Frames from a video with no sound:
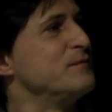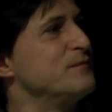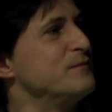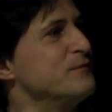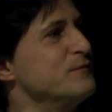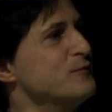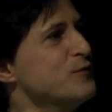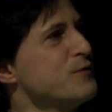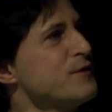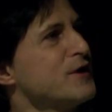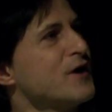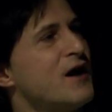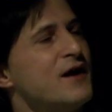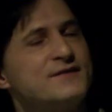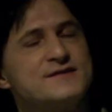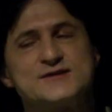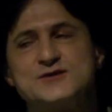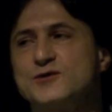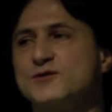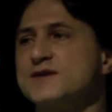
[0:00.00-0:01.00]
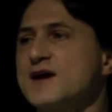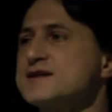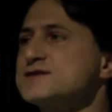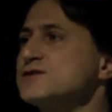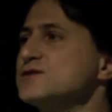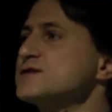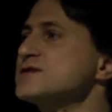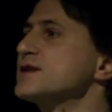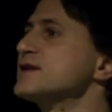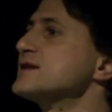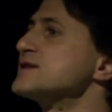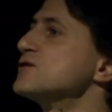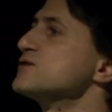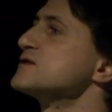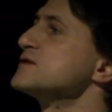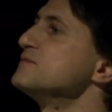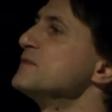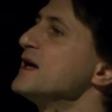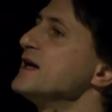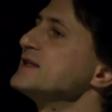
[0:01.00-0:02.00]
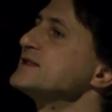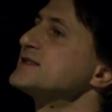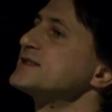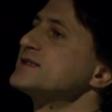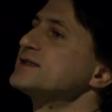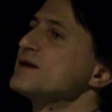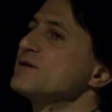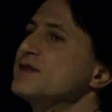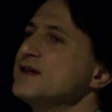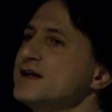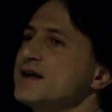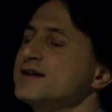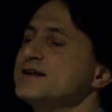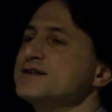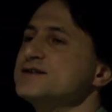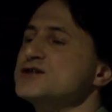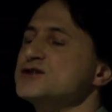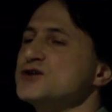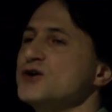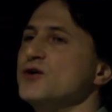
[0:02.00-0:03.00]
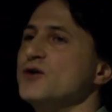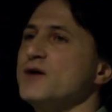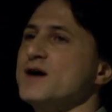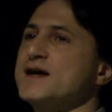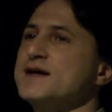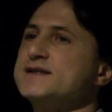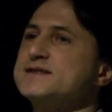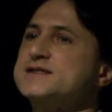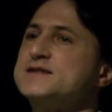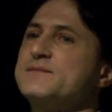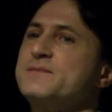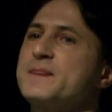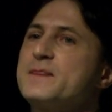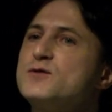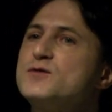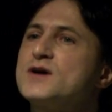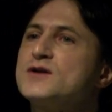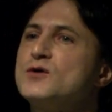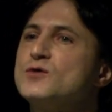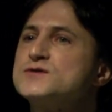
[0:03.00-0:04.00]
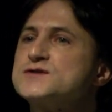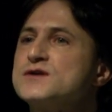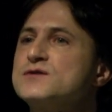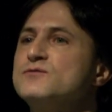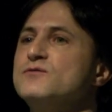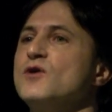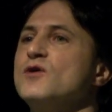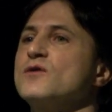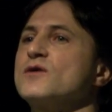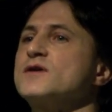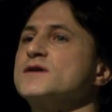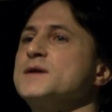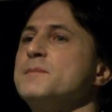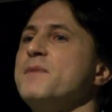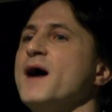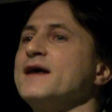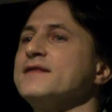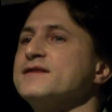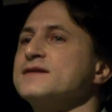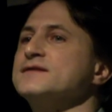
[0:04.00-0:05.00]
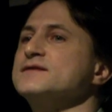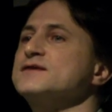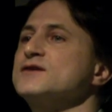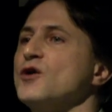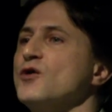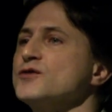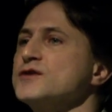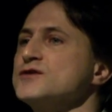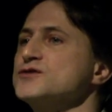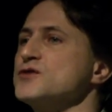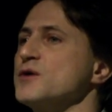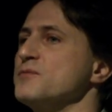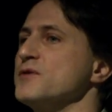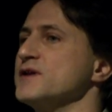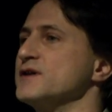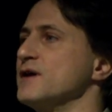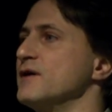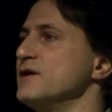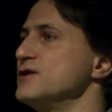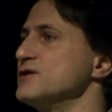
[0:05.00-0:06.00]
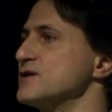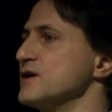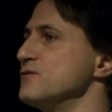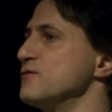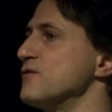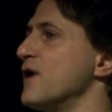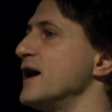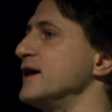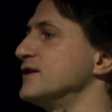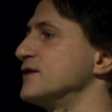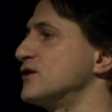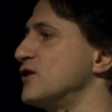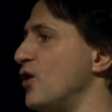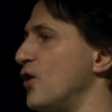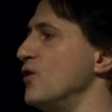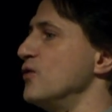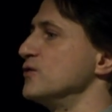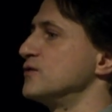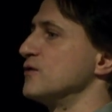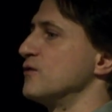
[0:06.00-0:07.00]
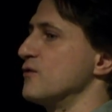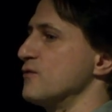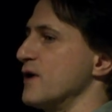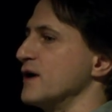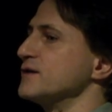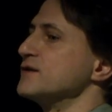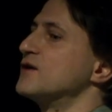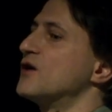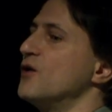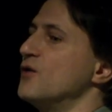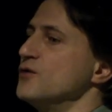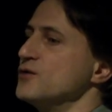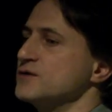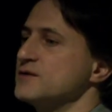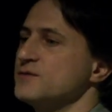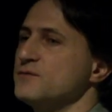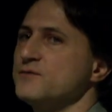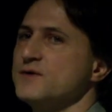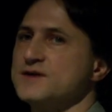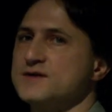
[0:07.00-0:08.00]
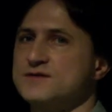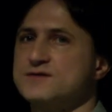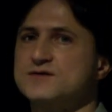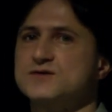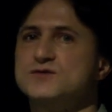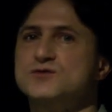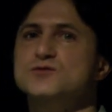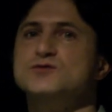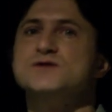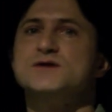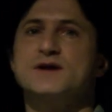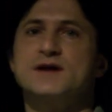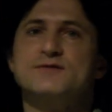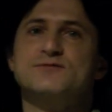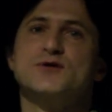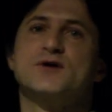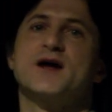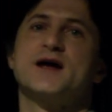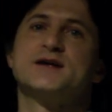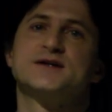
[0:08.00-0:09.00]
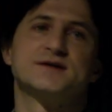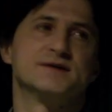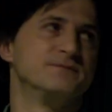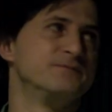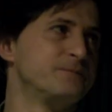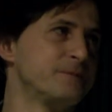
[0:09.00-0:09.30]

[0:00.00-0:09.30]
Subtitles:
Moving on, so this also means, the thing I didn't show is you can also invoke the Python code interpreter. You can write code or run code with tool invocation.